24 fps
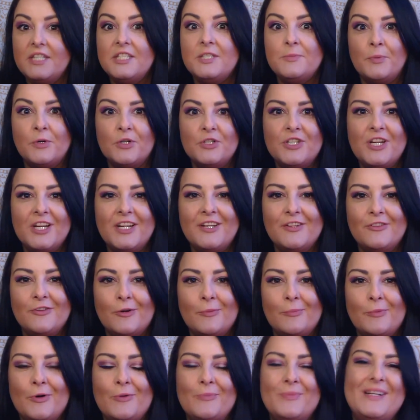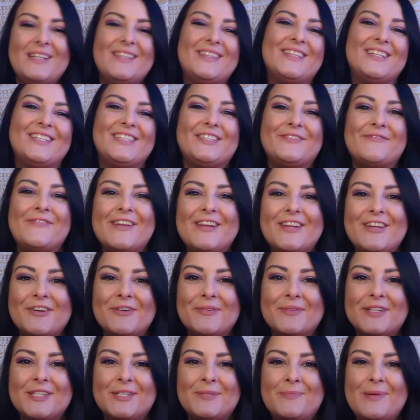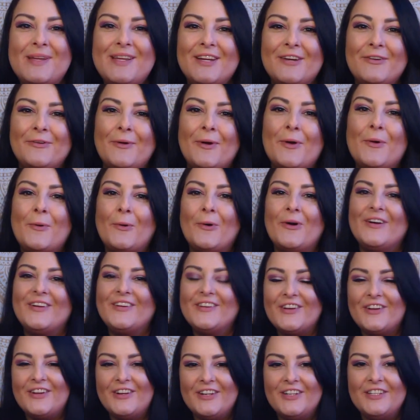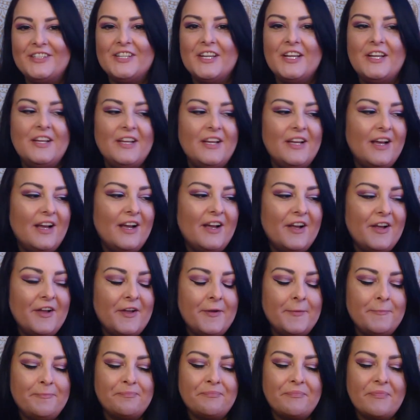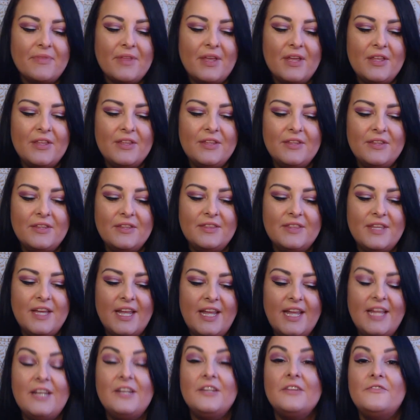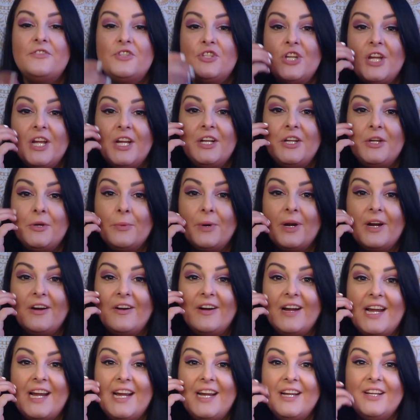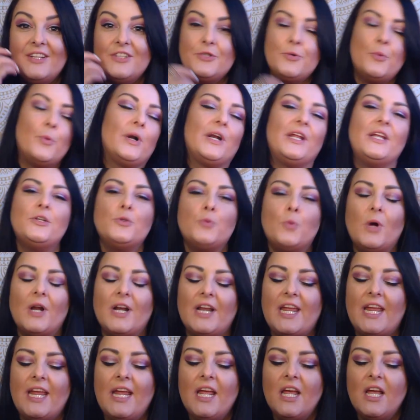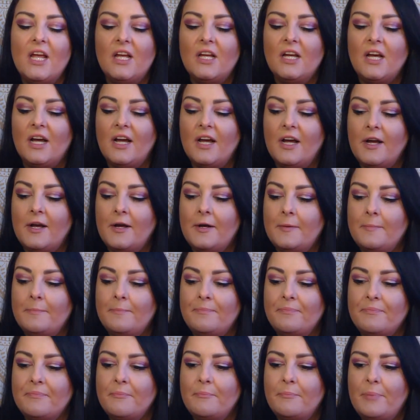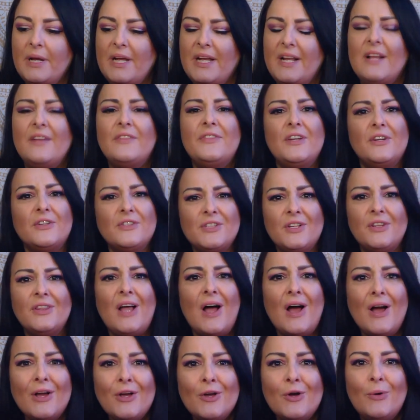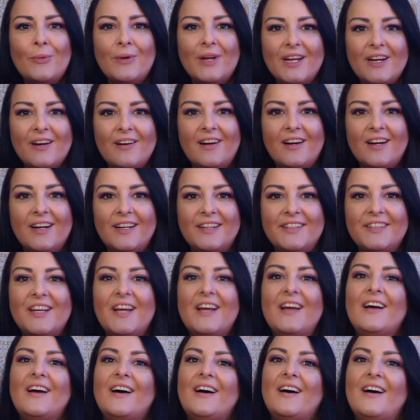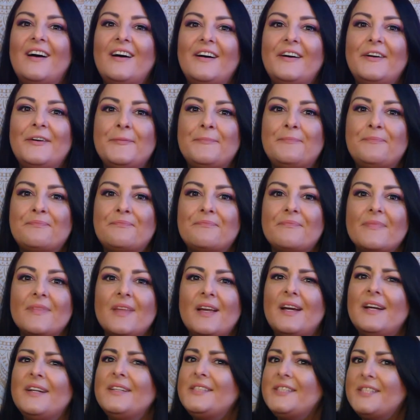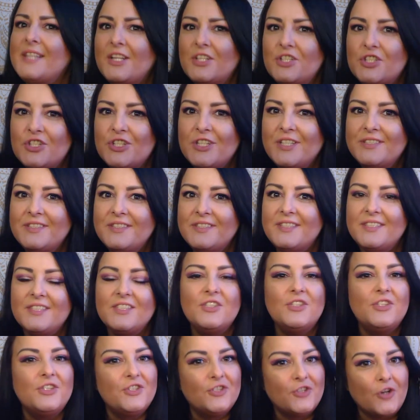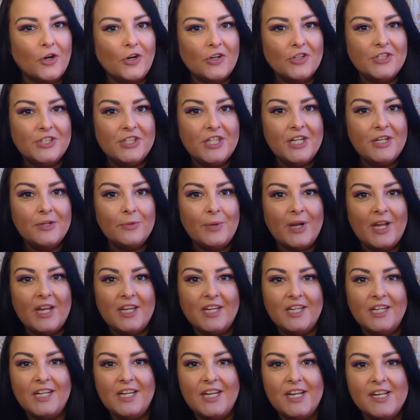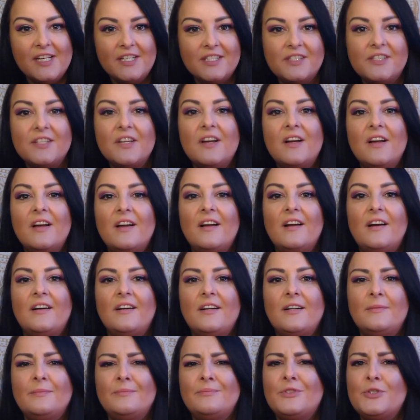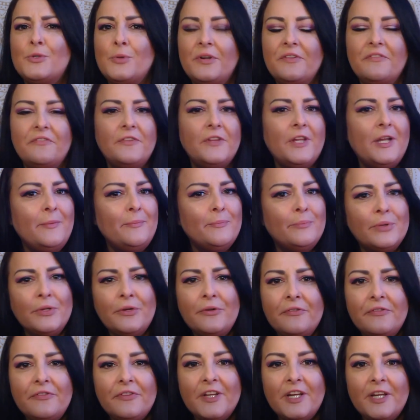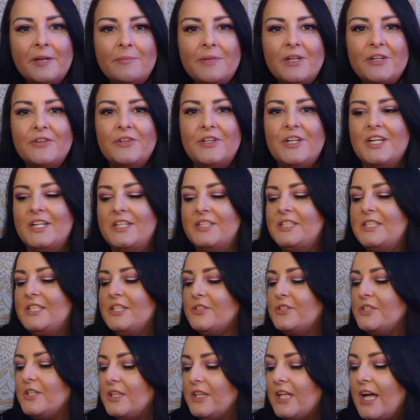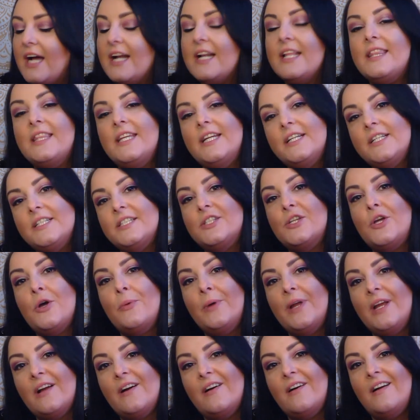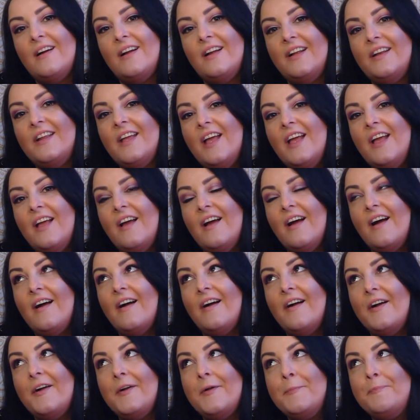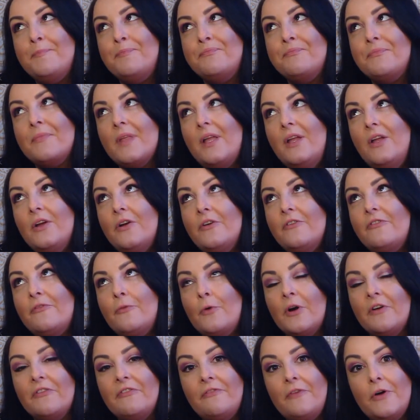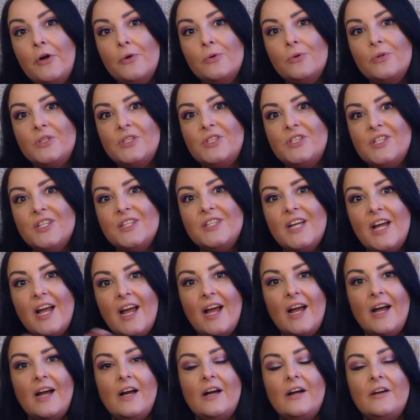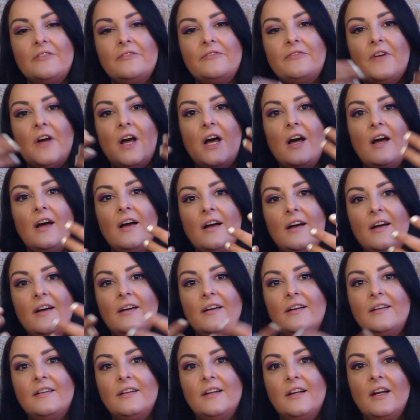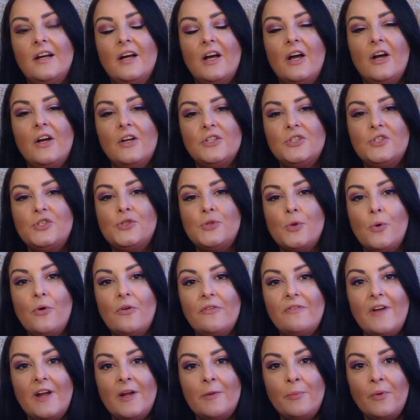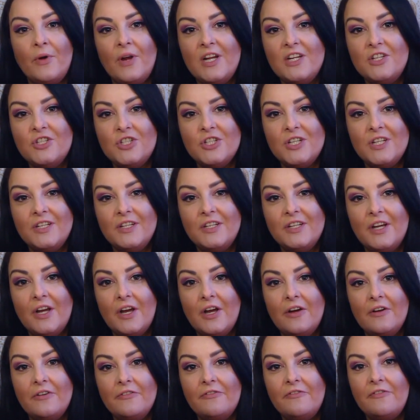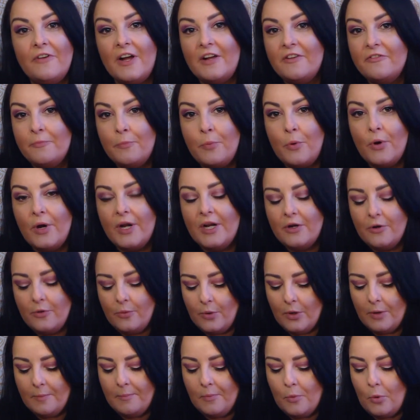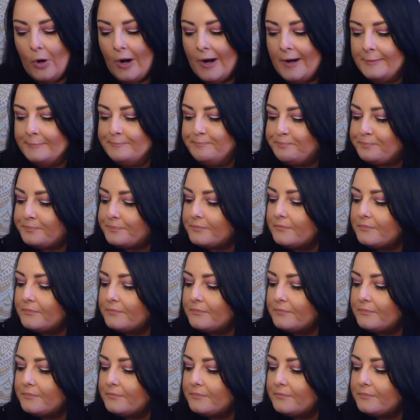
this particular moment, this video is being recorded on um, the end of January 2020. Um, but there's a lot going on. Um, ascensions, star seed awakenings, um, twin flame, blue flame unions. There's a lot of things going on um, for folks that have uh, a soul vibration of 5.0 or more.